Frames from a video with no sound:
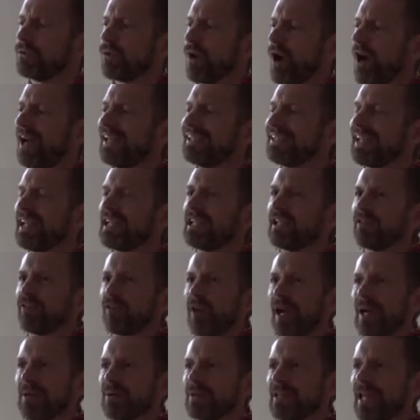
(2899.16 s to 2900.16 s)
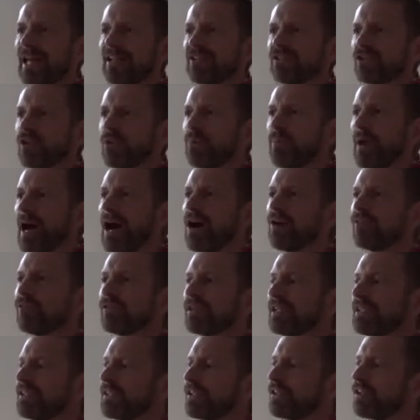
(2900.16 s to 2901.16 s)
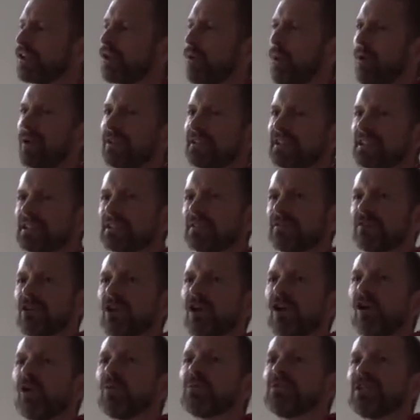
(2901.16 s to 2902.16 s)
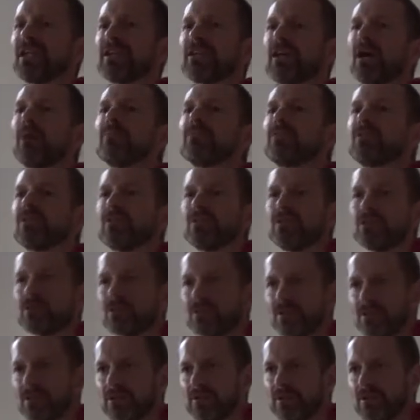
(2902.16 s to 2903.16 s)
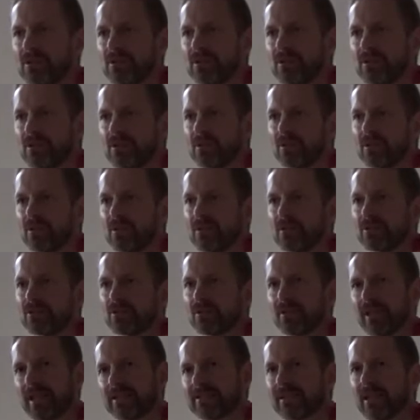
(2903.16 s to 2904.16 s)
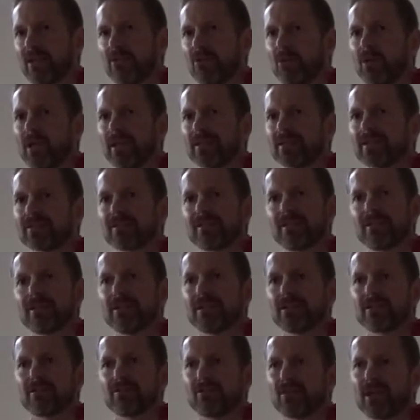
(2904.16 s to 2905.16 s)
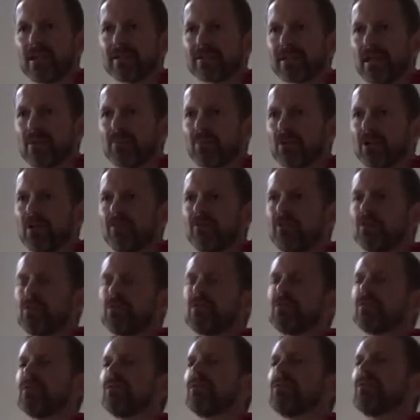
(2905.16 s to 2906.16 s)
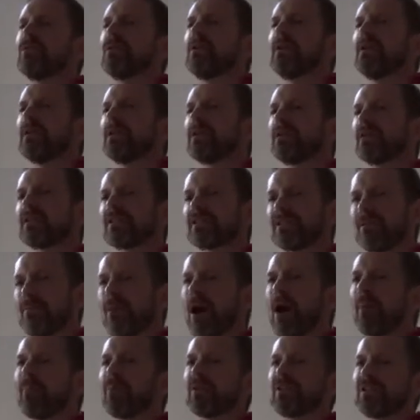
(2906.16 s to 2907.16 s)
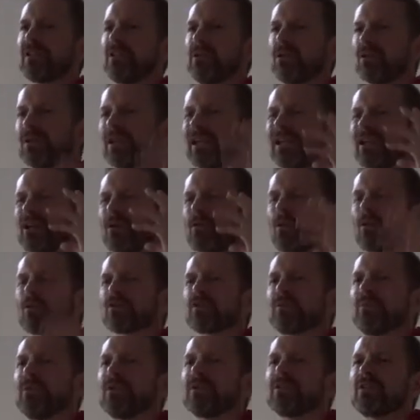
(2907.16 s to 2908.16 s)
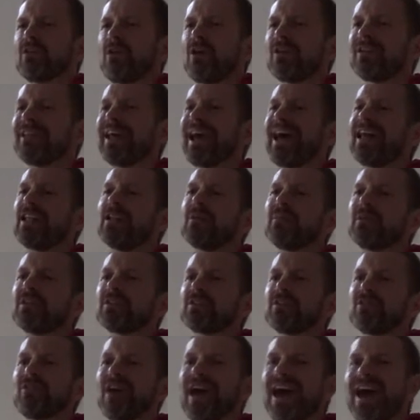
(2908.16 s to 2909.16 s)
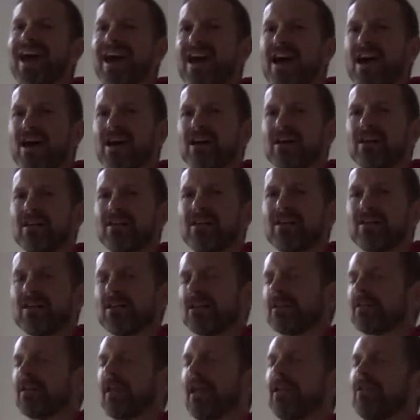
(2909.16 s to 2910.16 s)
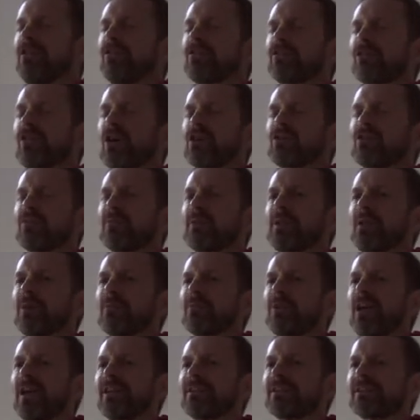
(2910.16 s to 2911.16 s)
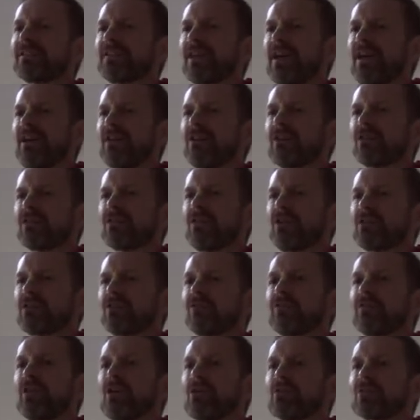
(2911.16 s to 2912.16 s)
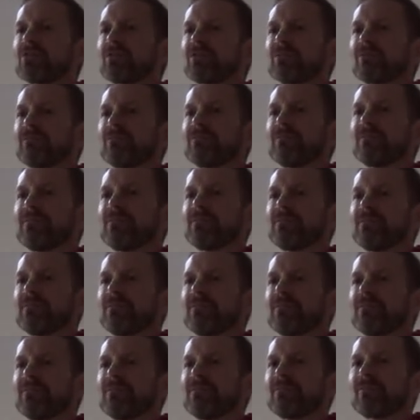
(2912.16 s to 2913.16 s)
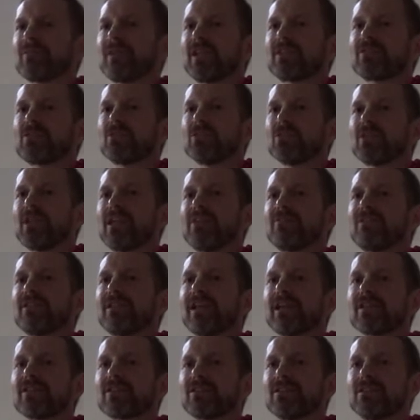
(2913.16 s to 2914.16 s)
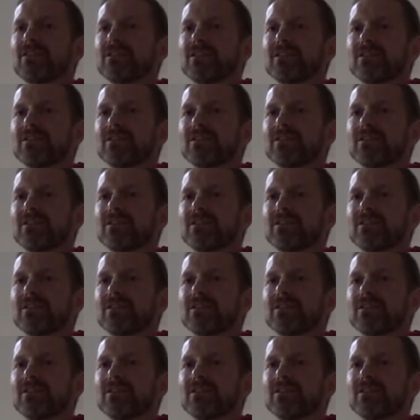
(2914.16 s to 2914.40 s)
identify with that so powerfully that the qualities of that object come to you. So that's how you get the siddhis. For example, if you do the samapati or the engrossment on the element of air, then you start to become light as air and you start to float. So that's called levitation.